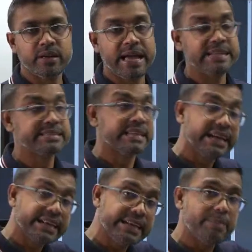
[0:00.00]
and
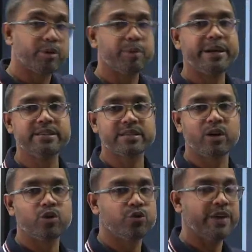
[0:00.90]
selecting appropriate
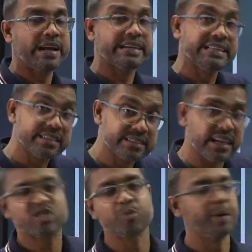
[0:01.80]
discount factor is a
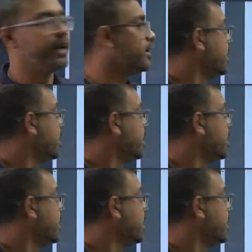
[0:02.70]
judgment.